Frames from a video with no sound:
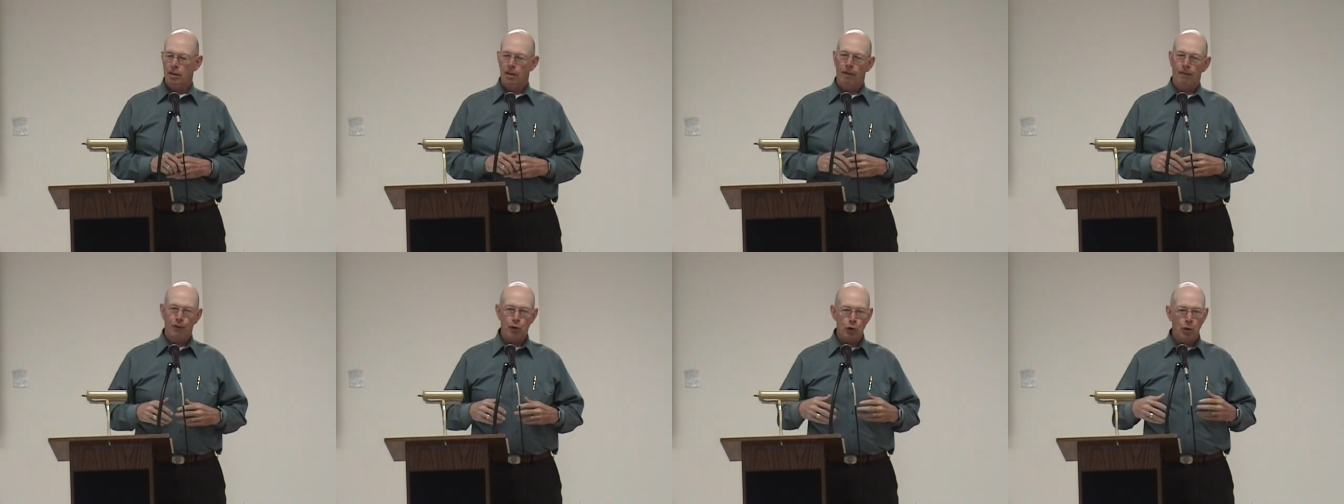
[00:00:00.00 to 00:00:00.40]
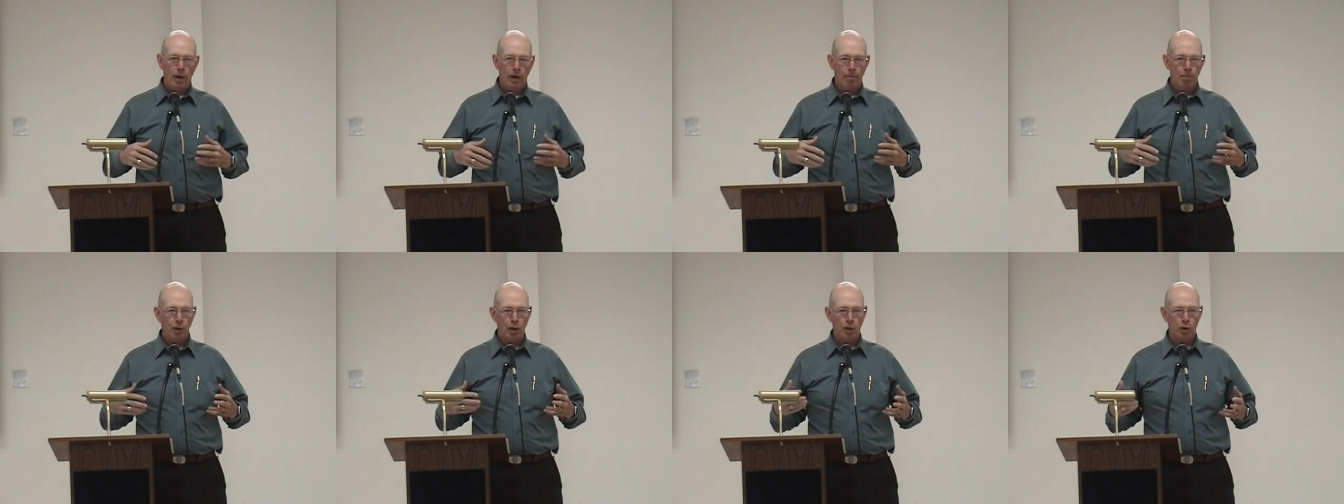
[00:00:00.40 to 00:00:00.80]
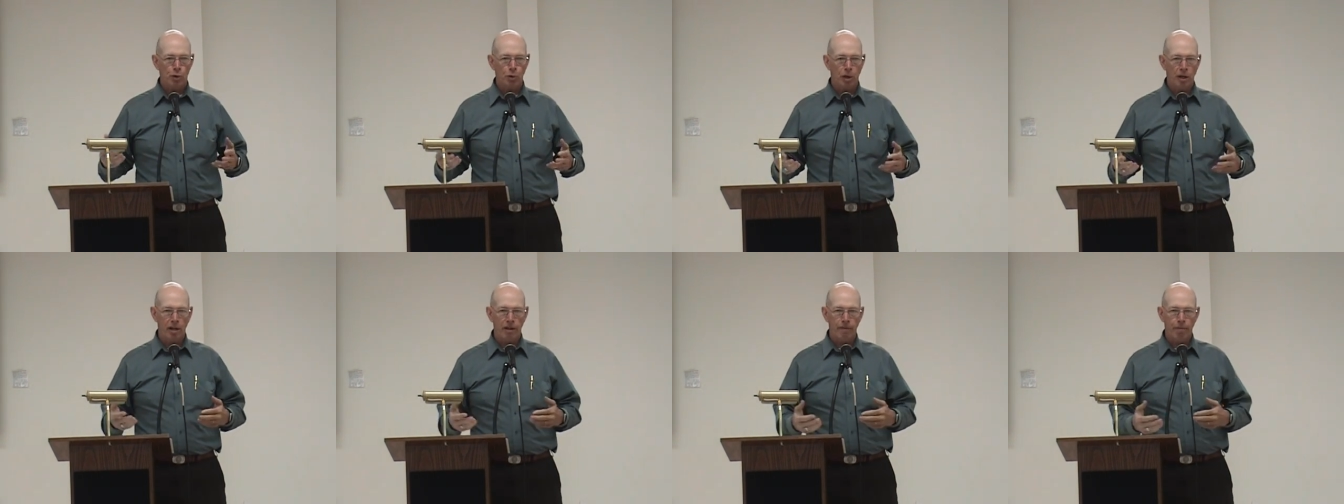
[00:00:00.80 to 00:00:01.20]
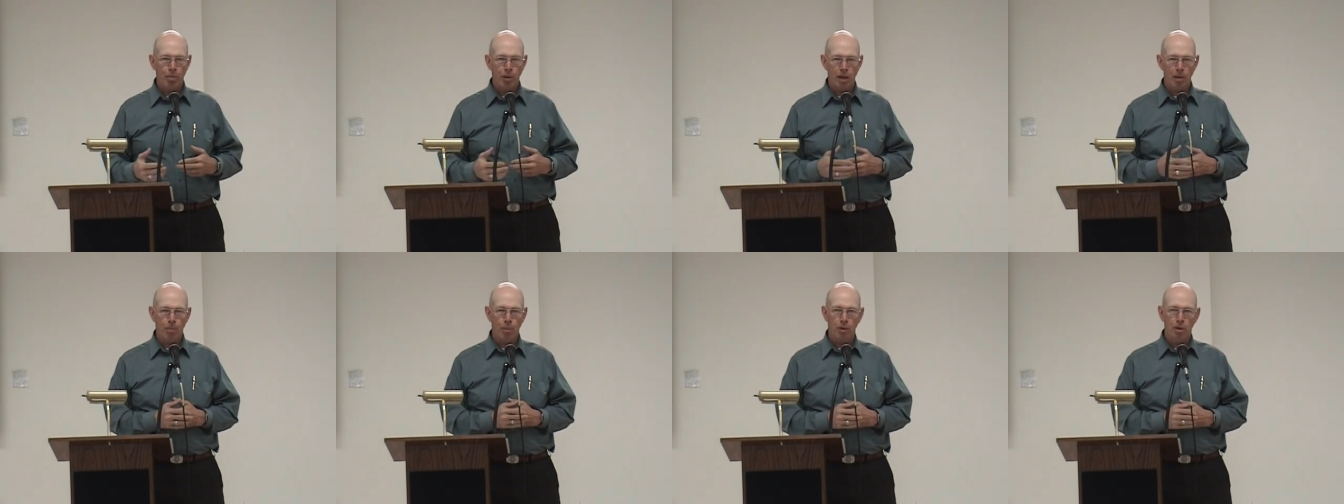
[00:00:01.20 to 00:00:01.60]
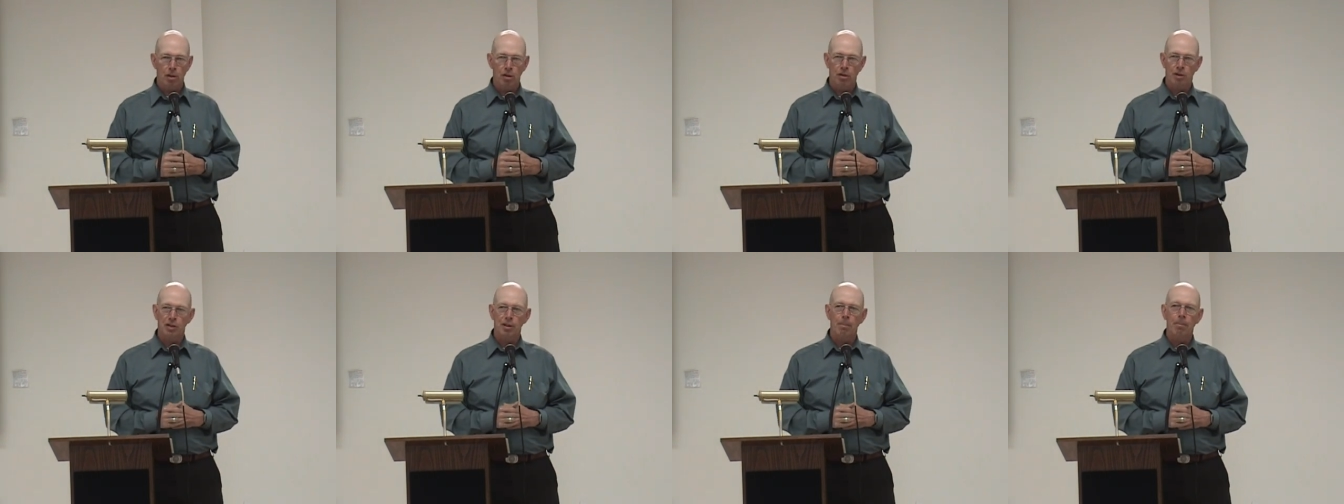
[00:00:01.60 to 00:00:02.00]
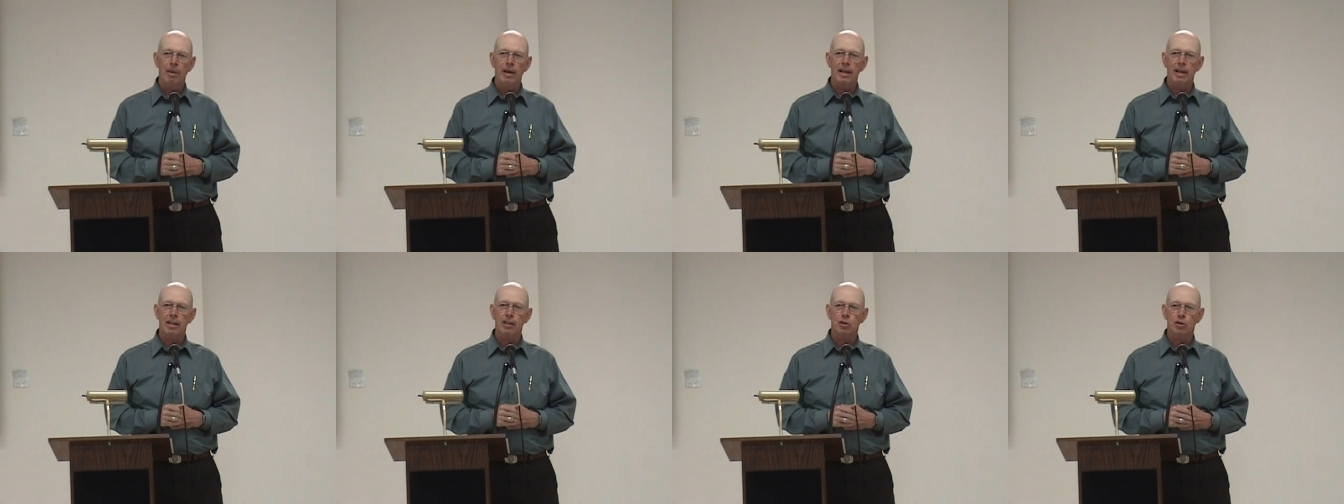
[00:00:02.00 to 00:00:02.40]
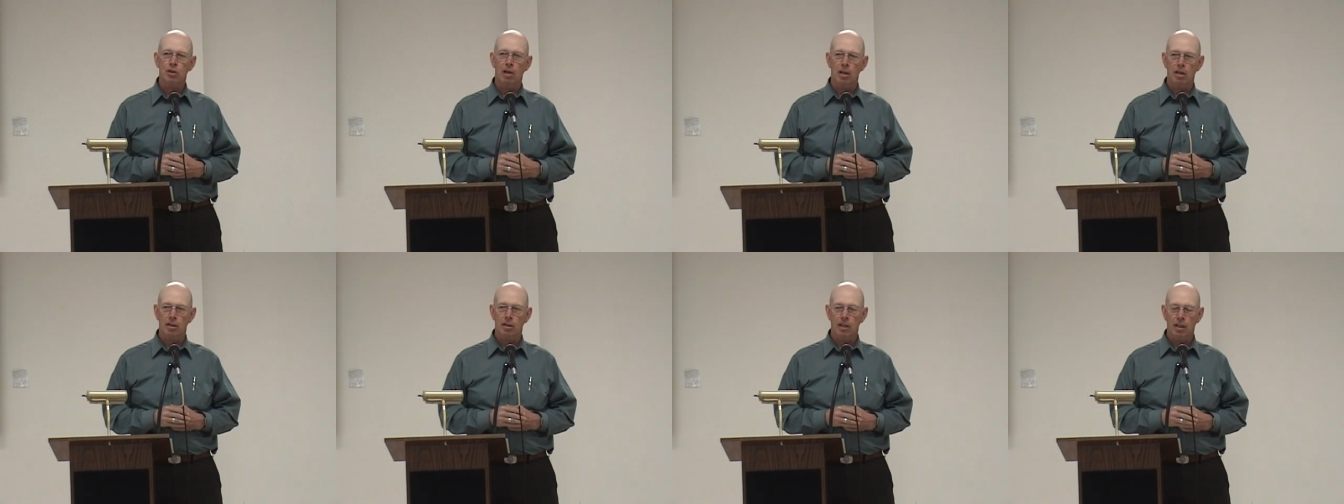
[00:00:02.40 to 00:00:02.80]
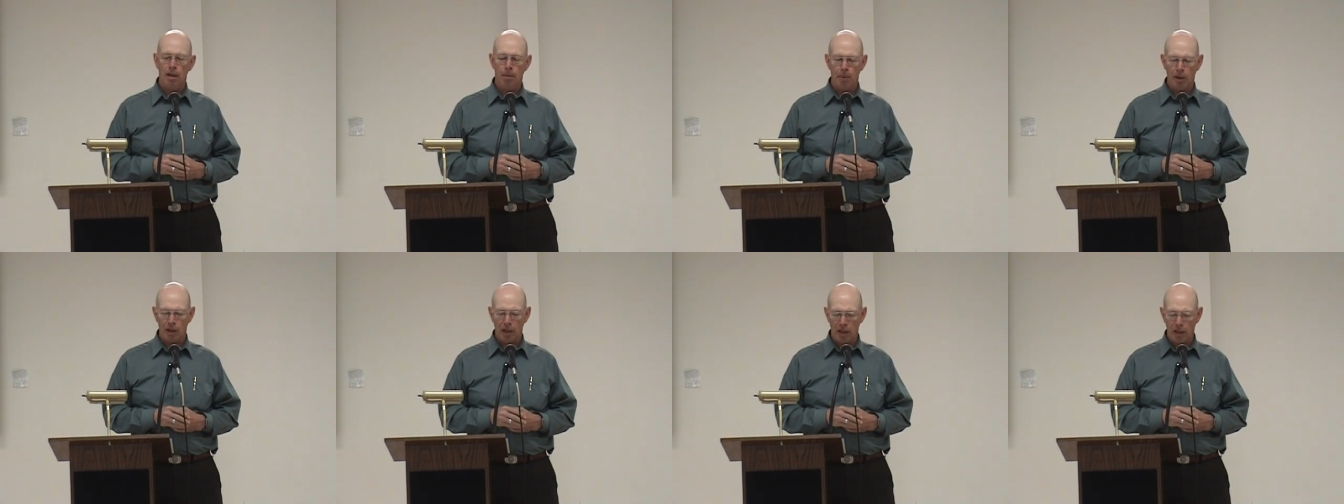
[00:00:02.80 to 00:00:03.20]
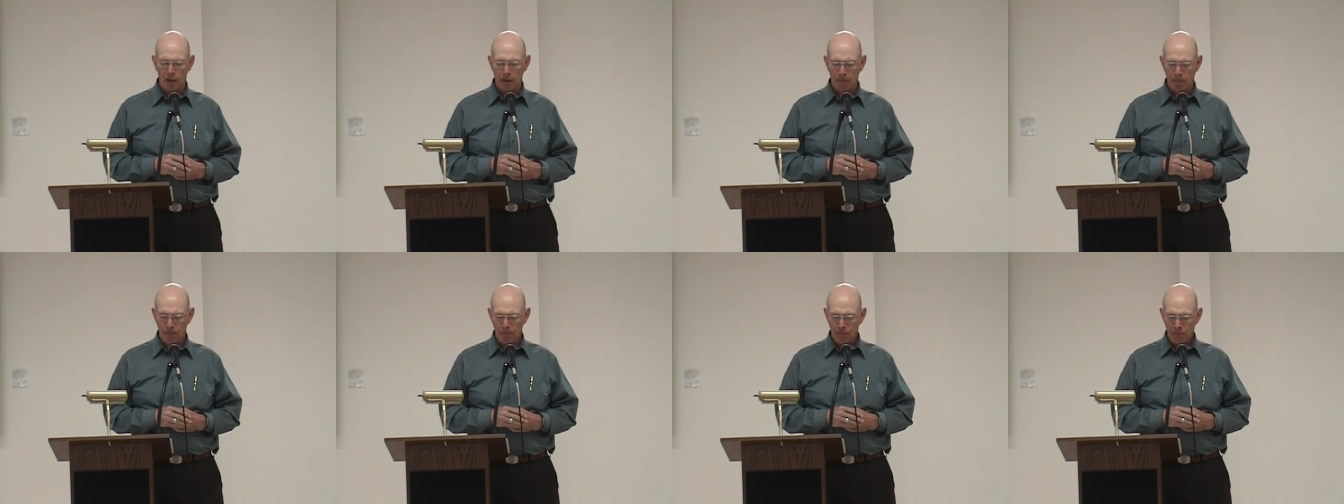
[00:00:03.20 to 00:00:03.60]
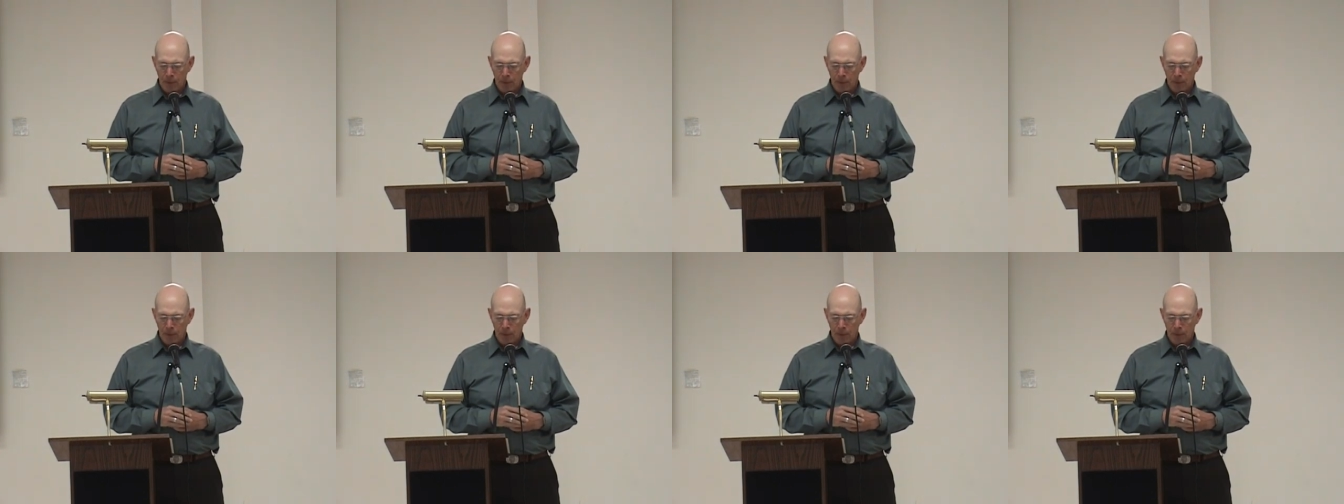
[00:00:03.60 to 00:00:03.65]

a few administrative people and some medics started coming in.